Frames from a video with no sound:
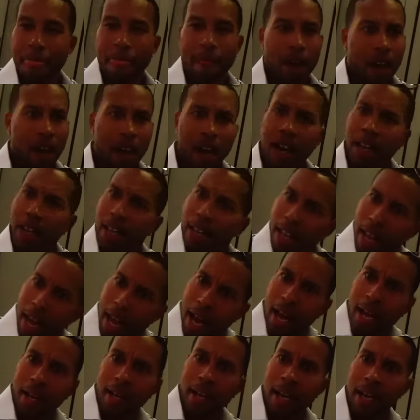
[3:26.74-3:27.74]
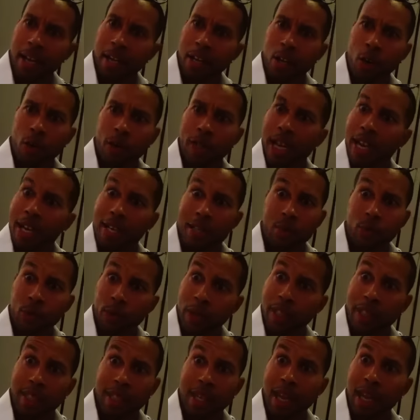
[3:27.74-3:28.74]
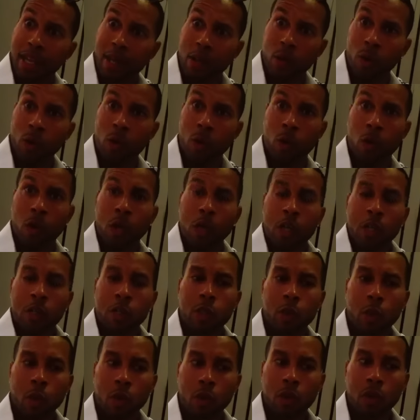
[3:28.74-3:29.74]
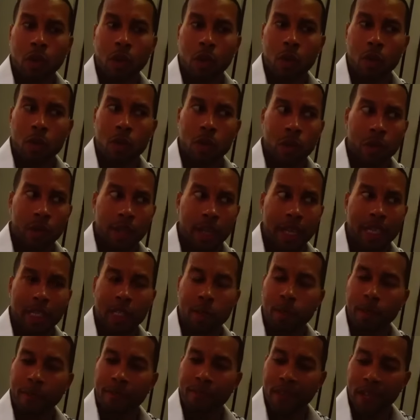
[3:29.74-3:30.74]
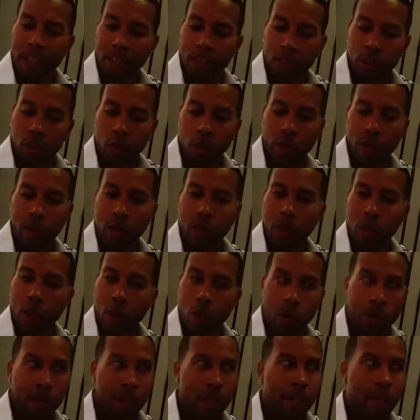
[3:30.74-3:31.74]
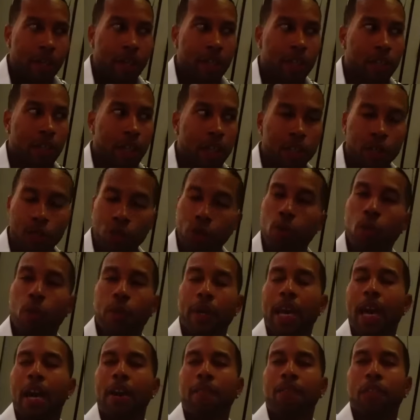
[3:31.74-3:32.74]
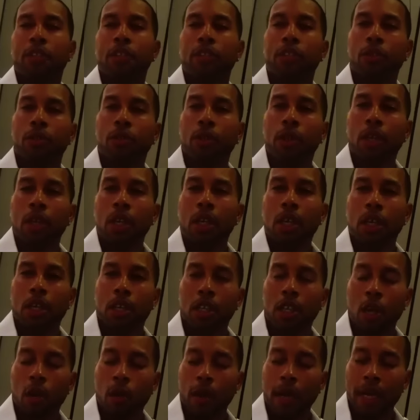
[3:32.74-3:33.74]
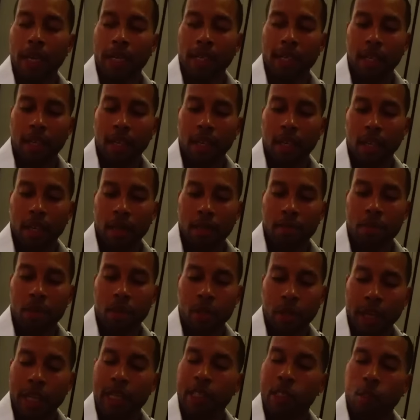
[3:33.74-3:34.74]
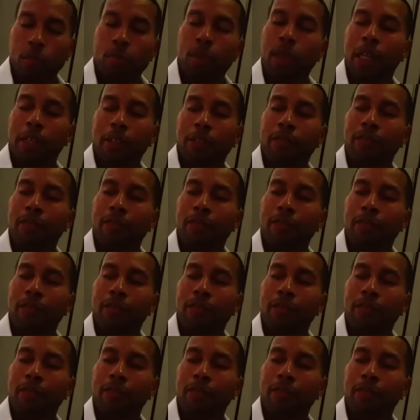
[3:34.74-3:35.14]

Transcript: a lot. A lot. I know. That is really not cool. So, you know, Sergey is a professional. We're going to go in there and, and do what we have to do. You know, and um, Sergey's going to pull out